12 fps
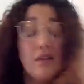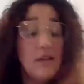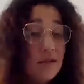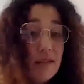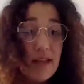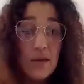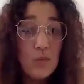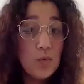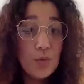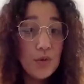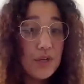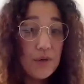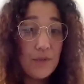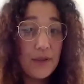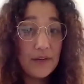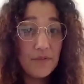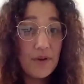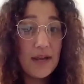then what are we
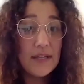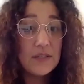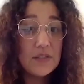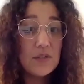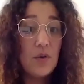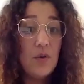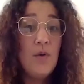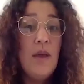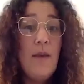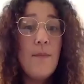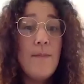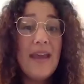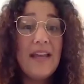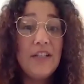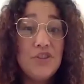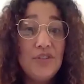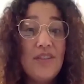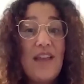doing, right? So making
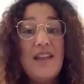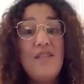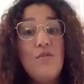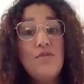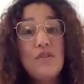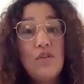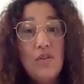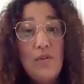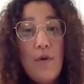sure that in those